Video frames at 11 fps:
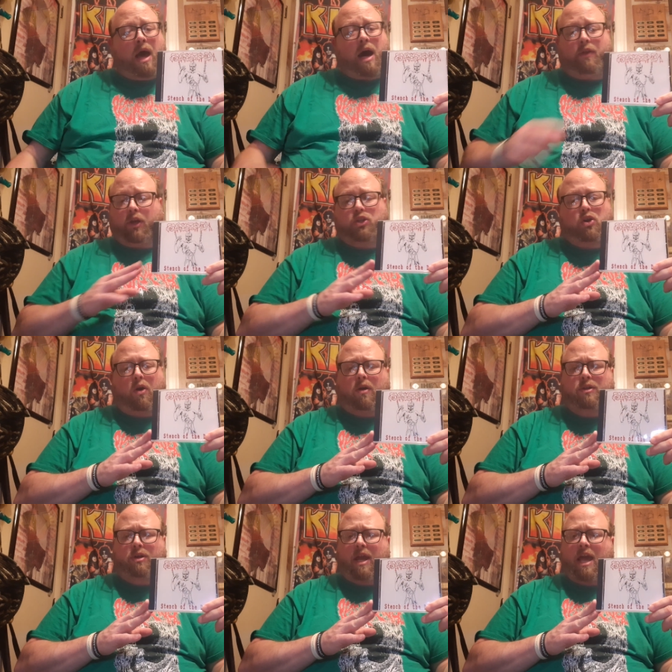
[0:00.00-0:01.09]
Uh, the
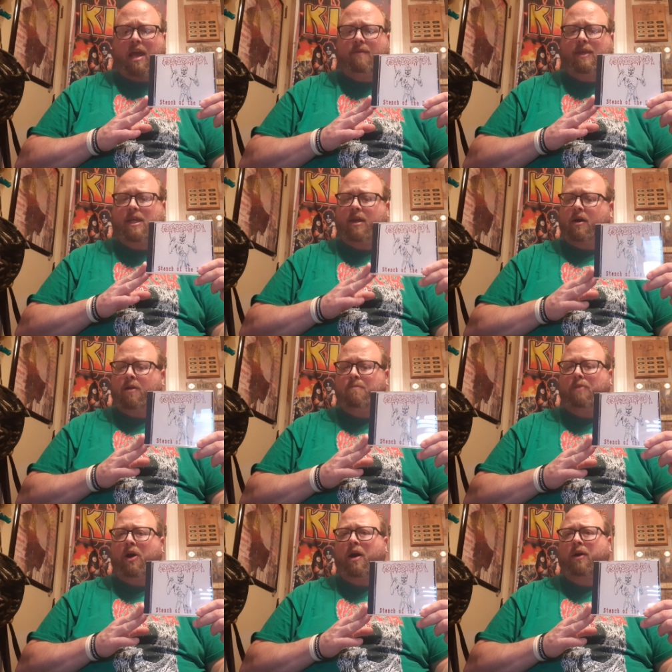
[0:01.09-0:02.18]
guitars are heavy yet
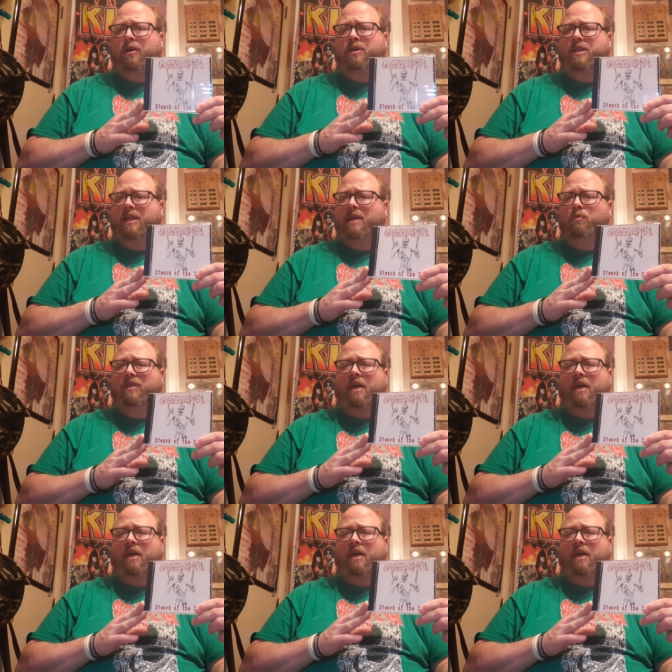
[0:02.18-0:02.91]
unpolished, again with